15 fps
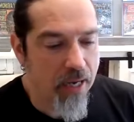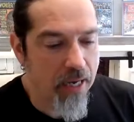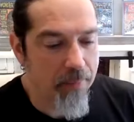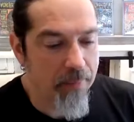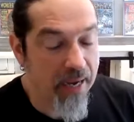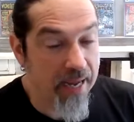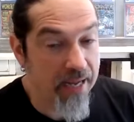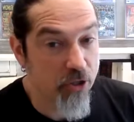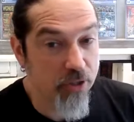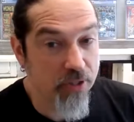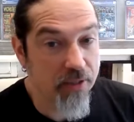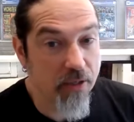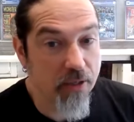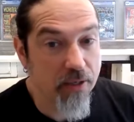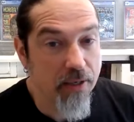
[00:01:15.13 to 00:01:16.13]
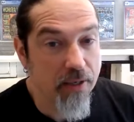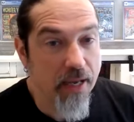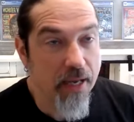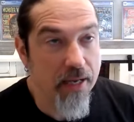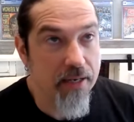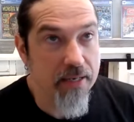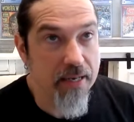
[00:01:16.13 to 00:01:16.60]
I actually
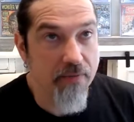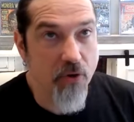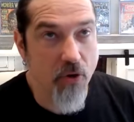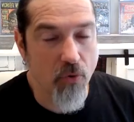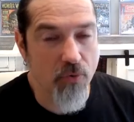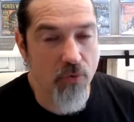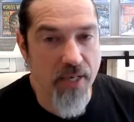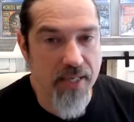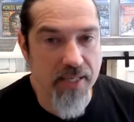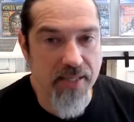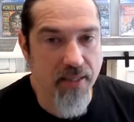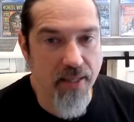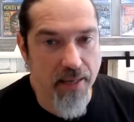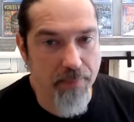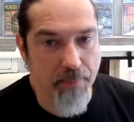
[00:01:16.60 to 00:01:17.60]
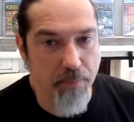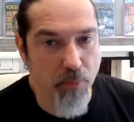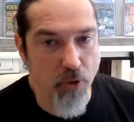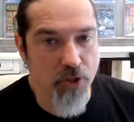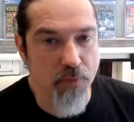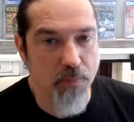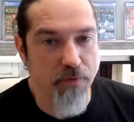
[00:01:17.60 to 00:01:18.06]
had never owned any slab
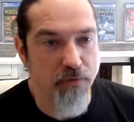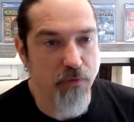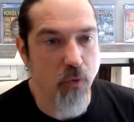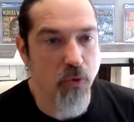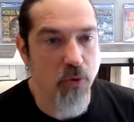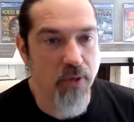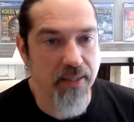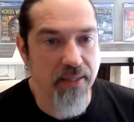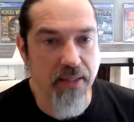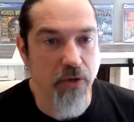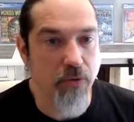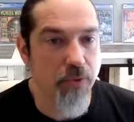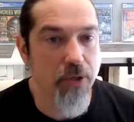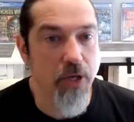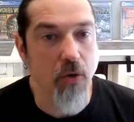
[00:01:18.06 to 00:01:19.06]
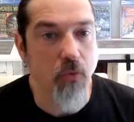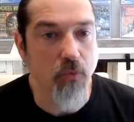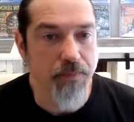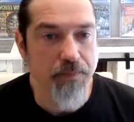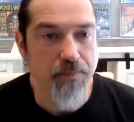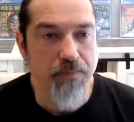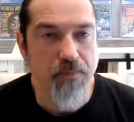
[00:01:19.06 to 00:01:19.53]
books before a year
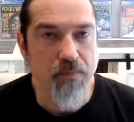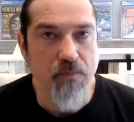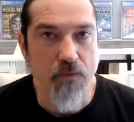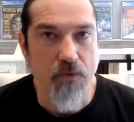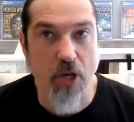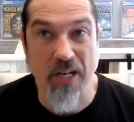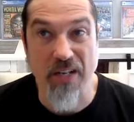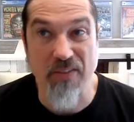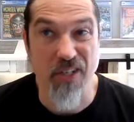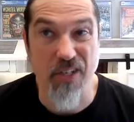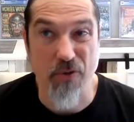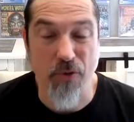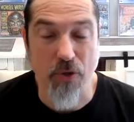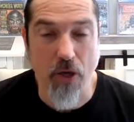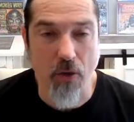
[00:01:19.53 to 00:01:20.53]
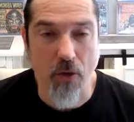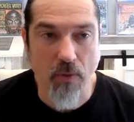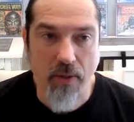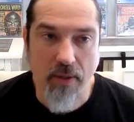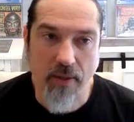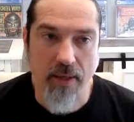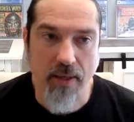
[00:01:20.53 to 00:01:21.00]
ago, not even a year
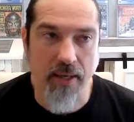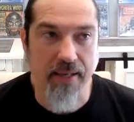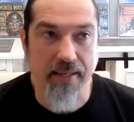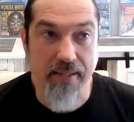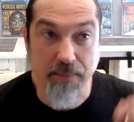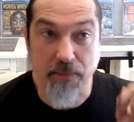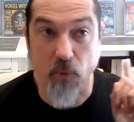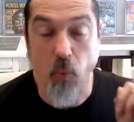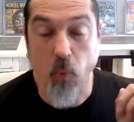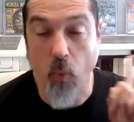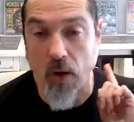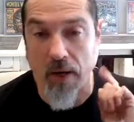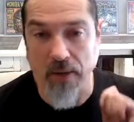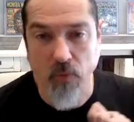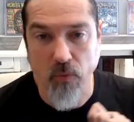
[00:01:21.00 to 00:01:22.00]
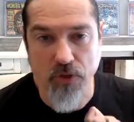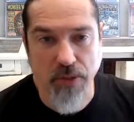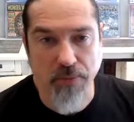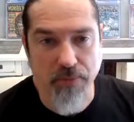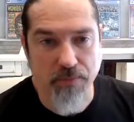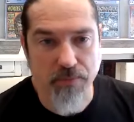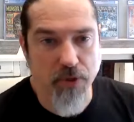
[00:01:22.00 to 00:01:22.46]
ago, except for one,
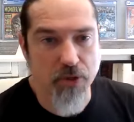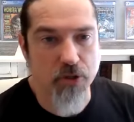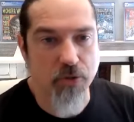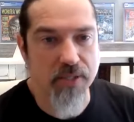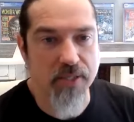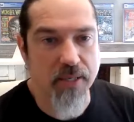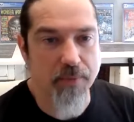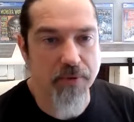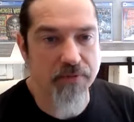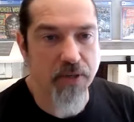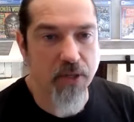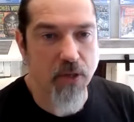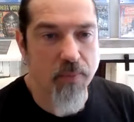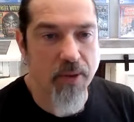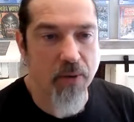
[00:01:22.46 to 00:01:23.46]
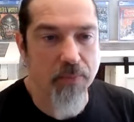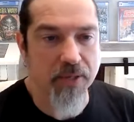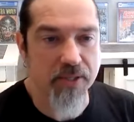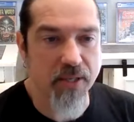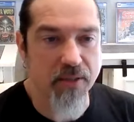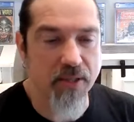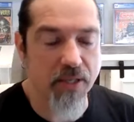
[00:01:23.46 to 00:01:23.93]
which I'm going to do a separate video about
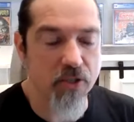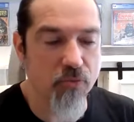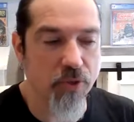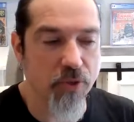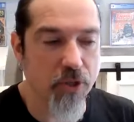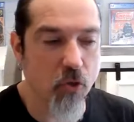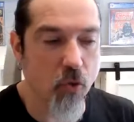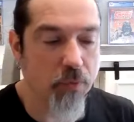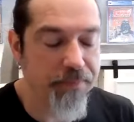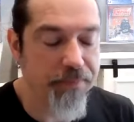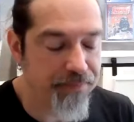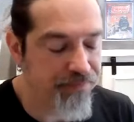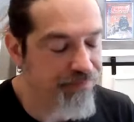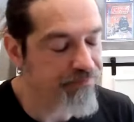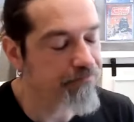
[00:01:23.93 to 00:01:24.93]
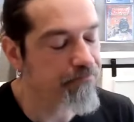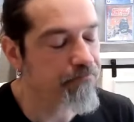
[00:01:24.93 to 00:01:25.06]
because I think it's really cool.